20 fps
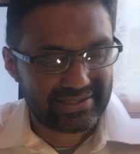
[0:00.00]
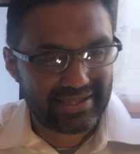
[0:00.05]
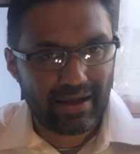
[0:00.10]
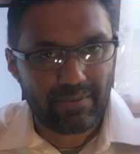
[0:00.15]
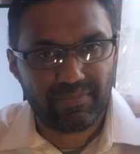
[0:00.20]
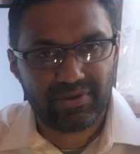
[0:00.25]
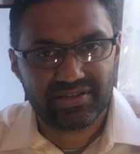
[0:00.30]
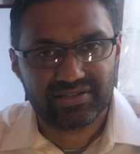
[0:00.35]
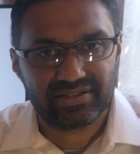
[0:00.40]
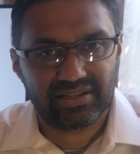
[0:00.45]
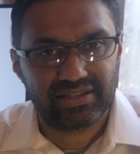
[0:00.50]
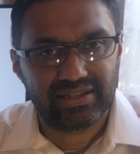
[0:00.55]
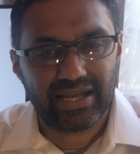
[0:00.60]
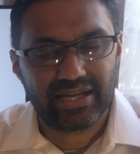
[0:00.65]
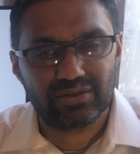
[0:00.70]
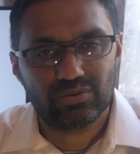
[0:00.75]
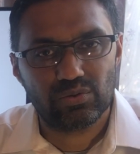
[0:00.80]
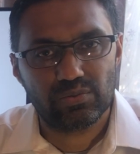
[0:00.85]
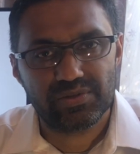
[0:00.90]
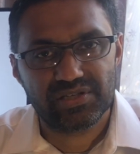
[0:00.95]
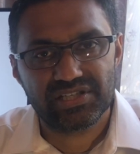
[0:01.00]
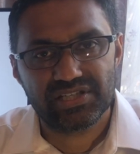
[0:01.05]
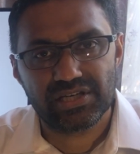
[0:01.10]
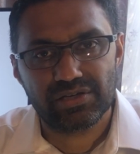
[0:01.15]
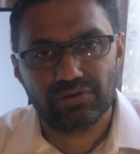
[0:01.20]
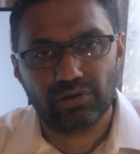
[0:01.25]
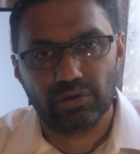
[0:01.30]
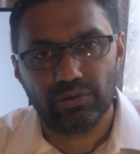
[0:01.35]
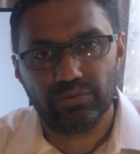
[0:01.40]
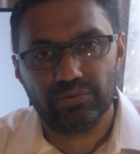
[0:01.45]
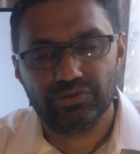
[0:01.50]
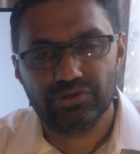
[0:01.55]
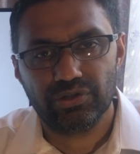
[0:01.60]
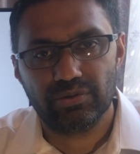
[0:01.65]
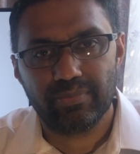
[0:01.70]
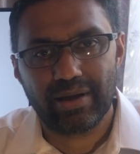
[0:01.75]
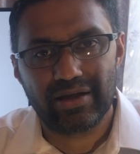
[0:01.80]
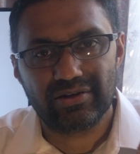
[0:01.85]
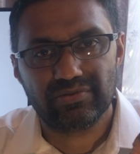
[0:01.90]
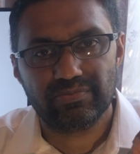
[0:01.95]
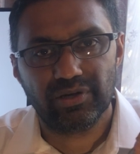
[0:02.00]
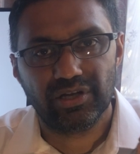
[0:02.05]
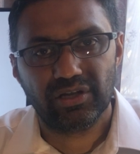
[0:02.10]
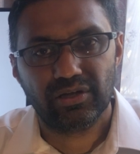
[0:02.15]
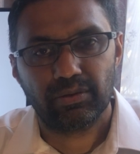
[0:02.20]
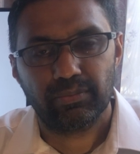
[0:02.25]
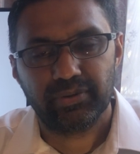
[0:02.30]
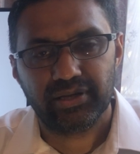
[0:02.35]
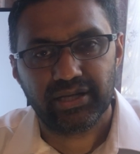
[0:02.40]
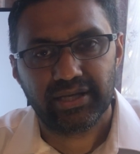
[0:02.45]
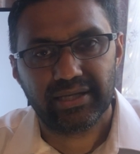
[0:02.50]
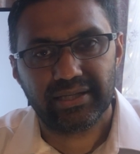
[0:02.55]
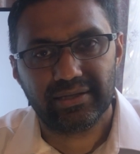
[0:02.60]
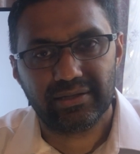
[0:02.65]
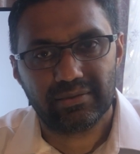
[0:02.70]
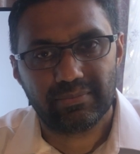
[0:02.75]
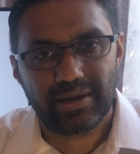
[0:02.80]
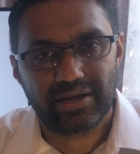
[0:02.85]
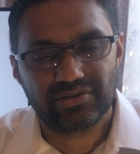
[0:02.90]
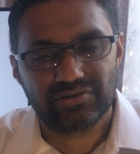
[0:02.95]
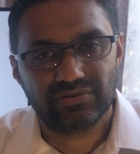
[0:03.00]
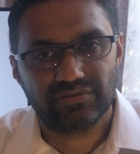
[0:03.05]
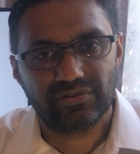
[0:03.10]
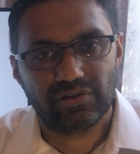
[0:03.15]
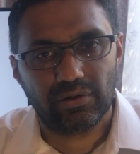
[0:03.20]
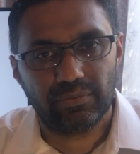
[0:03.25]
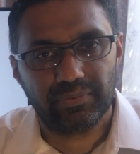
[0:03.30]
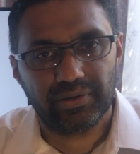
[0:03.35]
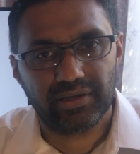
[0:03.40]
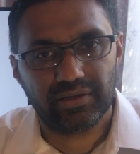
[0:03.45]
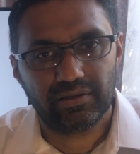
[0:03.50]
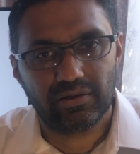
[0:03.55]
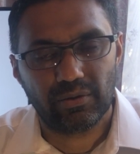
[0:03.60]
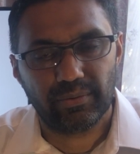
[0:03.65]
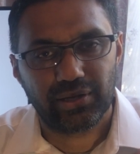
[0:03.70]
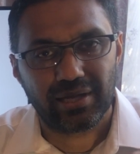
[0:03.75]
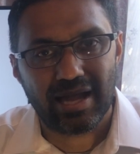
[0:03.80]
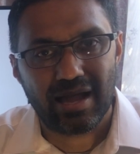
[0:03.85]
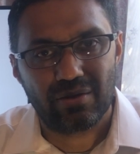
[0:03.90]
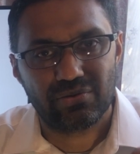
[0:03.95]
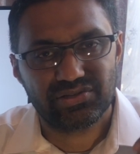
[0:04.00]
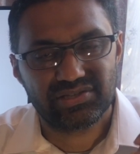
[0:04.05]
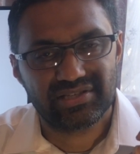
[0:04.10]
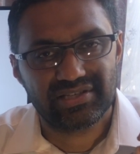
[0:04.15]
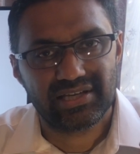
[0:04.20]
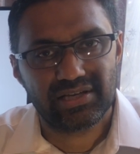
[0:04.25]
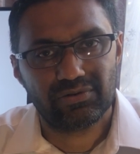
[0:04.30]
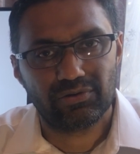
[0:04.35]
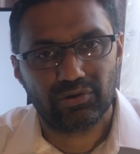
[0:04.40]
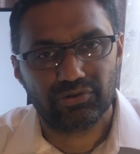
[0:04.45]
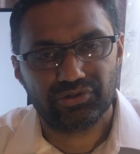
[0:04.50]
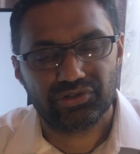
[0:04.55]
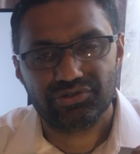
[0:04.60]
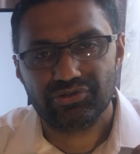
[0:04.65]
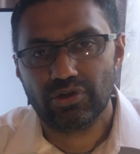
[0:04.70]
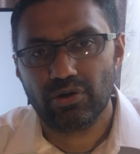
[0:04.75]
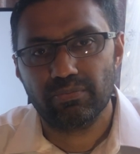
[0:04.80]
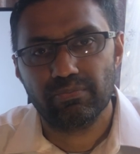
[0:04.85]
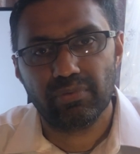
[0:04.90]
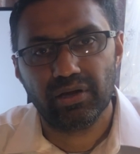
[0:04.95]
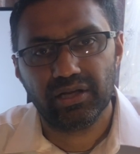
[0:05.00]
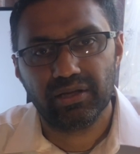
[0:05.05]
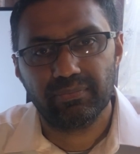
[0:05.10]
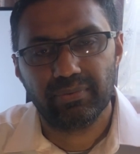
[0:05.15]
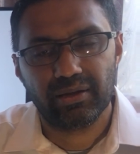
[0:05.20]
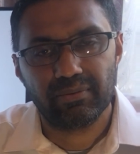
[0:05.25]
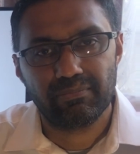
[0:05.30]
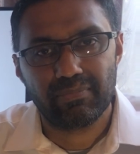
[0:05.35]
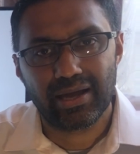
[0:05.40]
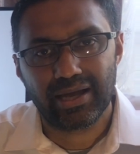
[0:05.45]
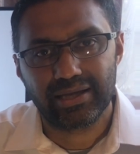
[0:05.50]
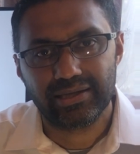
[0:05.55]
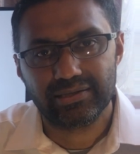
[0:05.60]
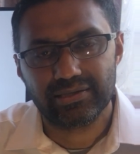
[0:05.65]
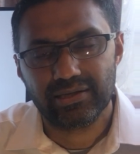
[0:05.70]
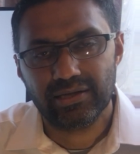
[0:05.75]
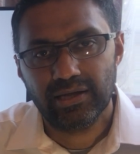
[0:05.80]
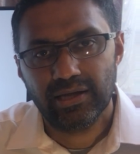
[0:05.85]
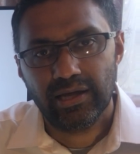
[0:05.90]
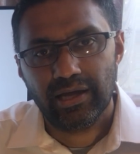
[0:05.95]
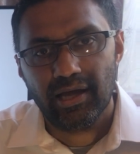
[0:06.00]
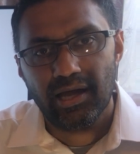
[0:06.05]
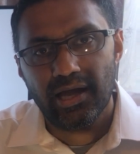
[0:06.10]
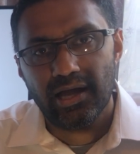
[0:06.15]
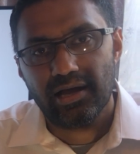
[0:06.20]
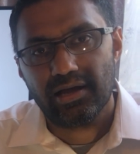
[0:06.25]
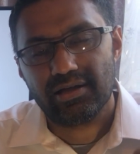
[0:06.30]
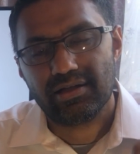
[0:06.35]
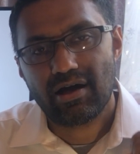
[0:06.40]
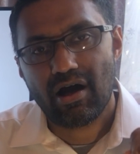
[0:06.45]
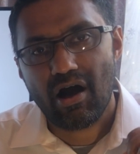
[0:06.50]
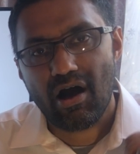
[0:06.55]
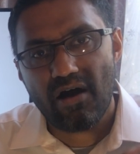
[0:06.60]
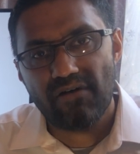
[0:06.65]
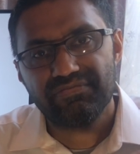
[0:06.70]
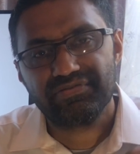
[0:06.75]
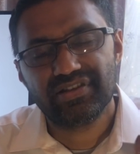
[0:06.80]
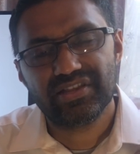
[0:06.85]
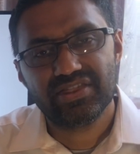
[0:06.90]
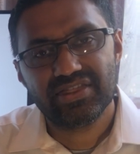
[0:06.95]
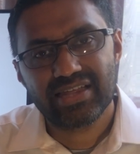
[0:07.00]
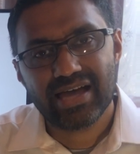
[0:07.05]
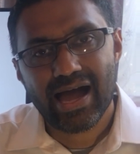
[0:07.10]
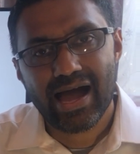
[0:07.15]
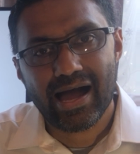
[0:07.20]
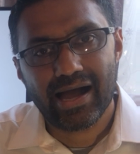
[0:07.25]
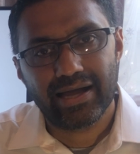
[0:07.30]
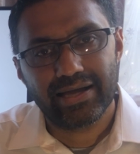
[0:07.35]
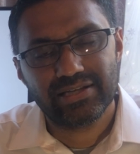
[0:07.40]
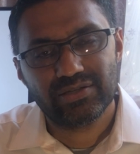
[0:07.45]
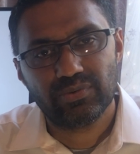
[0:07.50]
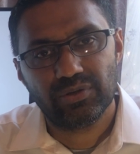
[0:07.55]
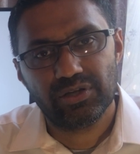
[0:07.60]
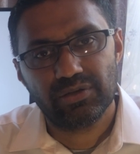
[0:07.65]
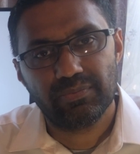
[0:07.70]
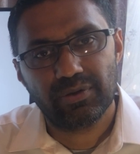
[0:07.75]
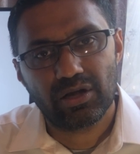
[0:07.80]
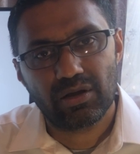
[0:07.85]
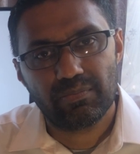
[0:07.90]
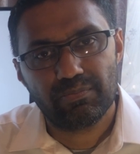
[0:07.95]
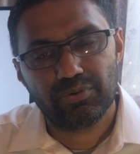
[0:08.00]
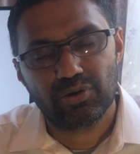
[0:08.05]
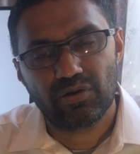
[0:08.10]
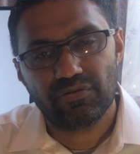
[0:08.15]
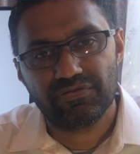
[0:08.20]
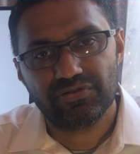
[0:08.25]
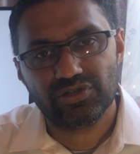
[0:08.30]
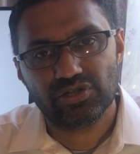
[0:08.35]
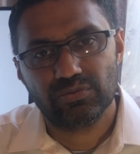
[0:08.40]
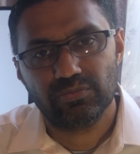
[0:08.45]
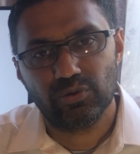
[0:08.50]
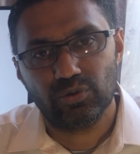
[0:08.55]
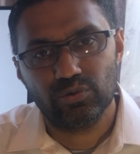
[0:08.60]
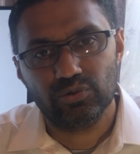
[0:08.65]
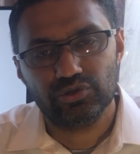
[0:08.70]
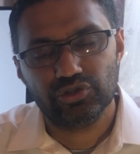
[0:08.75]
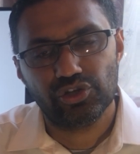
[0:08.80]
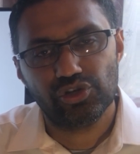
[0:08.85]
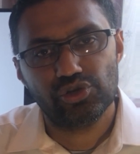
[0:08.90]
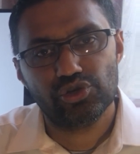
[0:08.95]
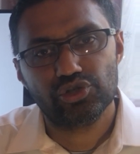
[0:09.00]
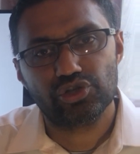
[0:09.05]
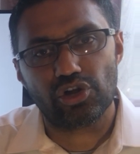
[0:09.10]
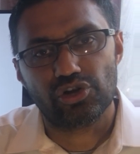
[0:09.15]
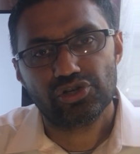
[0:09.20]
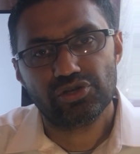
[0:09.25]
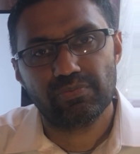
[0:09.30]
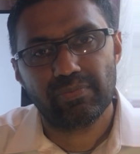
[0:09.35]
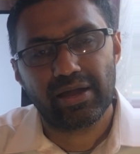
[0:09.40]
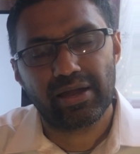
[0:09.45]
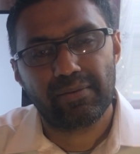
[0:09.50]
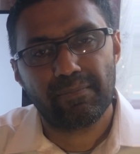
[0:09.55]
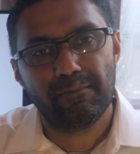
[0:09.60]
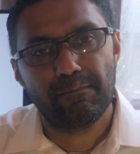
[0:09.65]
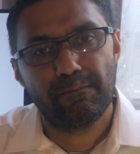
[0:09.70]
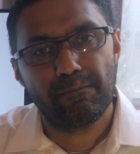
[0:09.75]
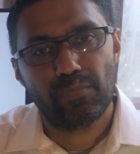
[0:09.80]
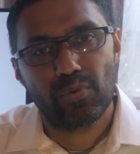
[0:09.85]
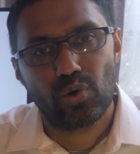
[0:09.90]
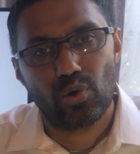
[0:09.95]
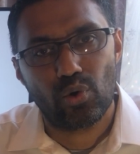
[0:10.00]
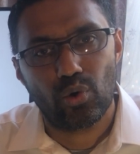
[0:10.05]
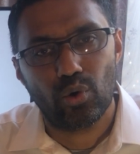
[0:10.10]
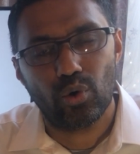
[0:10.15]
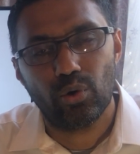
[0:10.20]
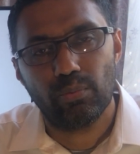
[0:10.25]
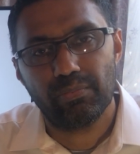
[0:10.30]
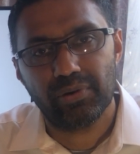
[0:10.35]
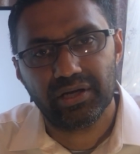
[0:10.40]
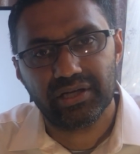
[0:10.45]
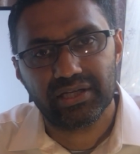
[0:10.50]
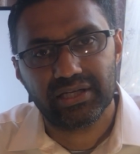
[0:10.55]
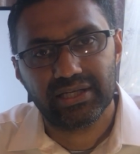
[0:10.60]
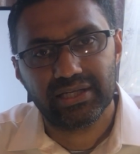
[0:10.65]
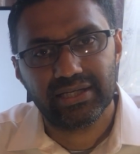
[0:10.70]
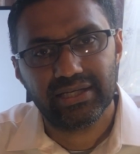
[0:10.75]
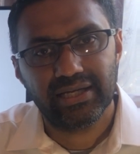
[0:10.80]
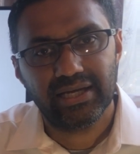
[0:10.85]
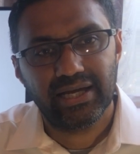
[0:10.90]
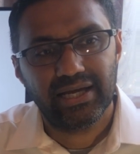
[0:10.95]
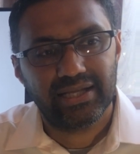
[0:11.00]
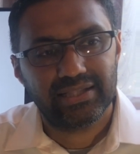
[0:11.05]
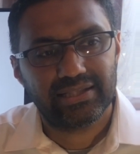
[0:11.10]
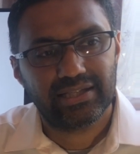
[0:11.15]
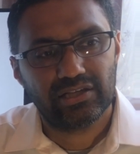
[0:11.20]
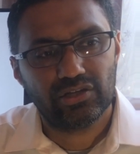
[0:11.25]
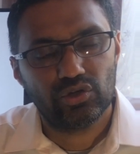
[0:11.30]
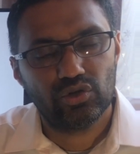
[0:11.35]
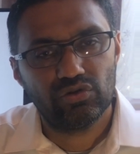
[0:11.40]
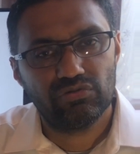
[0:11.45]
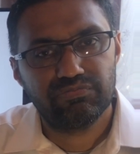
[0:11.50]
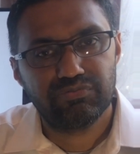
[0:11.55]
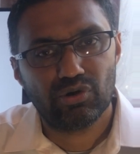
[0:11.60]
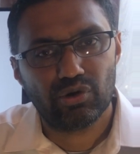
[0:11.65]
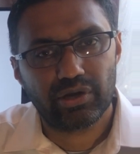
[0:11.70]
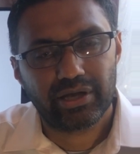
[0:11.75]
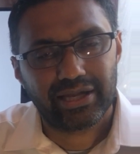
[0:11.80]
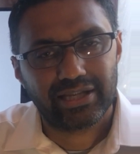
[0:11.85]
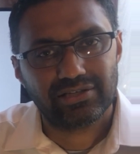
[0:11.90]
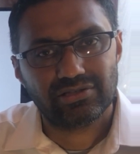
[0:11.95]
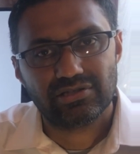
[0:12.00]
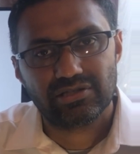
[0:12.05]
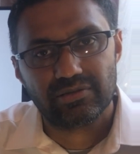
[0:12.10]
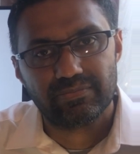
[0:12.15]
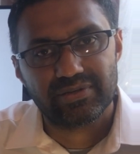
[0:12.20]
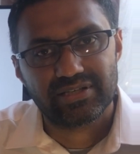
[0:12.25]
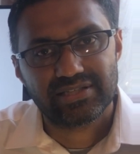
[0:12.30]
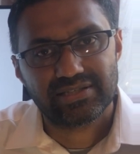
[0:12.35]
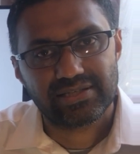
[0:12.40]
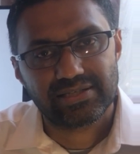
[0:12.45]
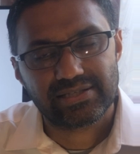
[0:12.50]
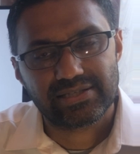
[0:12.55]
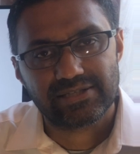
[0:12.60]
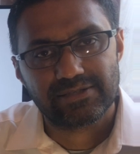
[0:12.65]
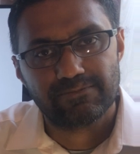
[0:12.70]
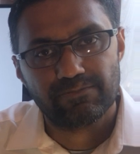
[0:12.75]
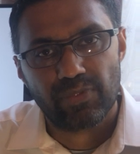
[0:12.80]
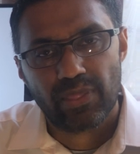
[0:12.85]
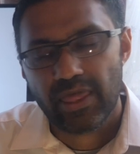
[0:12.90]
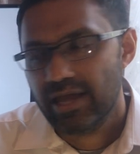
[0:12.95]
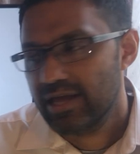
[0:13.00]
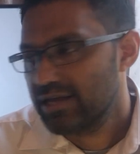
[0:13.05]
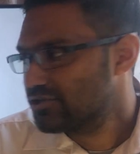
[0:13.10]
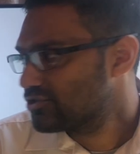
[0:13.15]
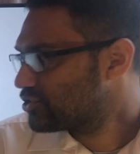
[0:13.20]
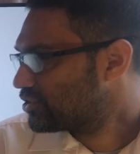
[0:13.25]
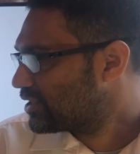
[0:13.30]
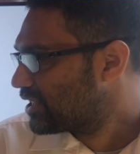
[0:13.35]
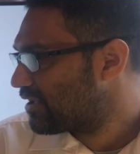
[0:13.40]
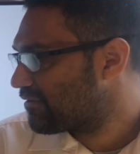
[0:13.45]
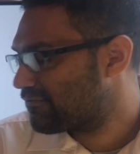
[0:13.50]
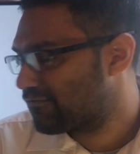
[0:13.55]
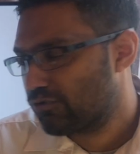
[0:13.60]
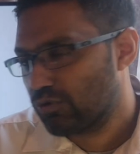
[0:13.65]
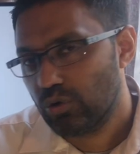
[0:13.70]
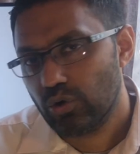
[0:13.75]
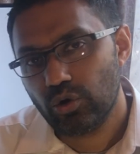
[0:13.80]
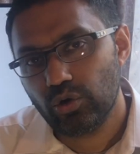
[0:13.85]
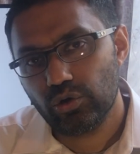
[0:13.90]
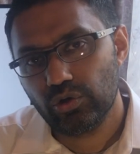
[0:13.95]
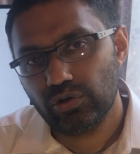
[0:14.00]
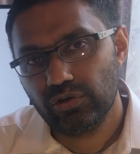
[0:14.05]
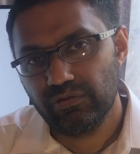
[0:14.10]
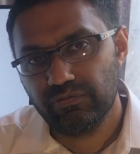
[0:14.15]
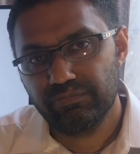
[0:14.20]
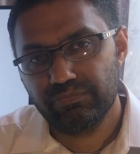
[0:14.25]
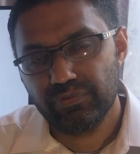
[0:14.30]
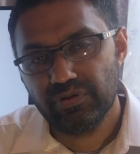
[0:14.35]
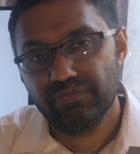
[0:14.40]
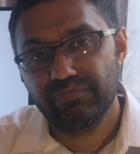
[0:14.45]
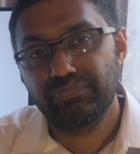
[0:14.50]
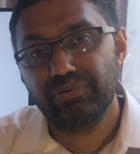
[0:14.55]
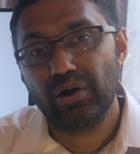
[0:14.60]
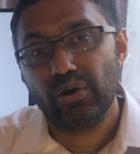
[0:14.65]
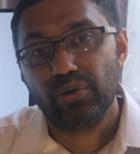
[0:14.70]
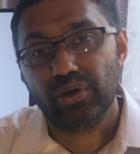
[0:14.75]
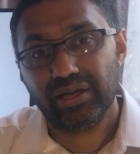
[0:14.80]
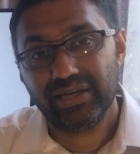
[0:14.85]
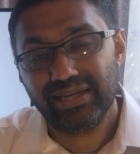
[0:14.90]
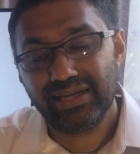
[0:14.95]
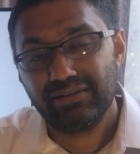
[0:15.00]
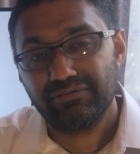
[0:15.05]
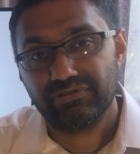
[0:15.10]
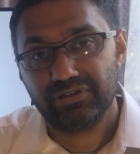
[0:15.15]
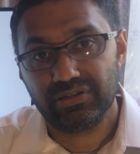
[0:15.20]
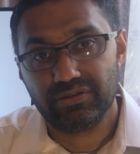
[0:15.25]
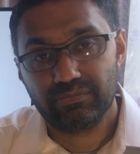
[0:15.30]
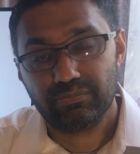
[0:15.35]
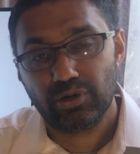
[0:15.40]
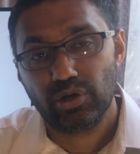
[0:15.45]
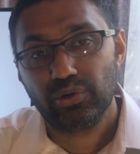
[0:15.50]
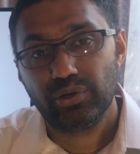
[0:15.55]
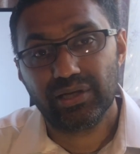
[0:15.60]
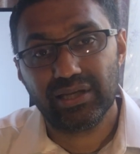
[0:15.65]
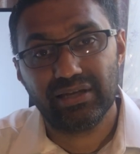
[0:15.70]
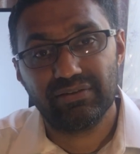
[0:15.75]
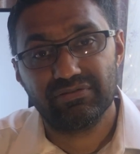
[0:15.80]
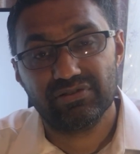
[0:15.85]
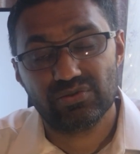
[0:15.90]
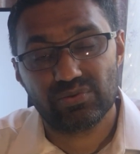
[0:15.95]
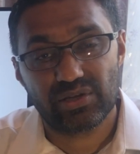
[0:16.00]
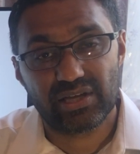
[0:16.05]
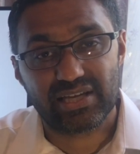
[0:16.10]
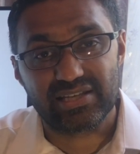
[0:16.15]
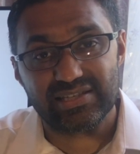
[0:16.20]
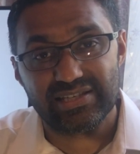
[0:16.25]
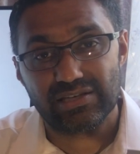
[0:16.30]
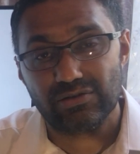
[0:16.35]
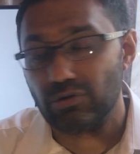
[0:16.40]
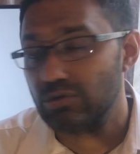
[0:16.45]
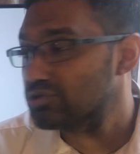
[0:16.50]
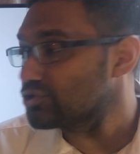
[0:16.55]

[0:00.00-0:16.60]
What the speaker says: That means the net will be zero. So the amount of money coming in and the amount of going out is zero. So there's no money being made. After that is when you become profitable. So you start to make more money than you've put into the business. So therefore, you've broken even. Broken even is when you get zero.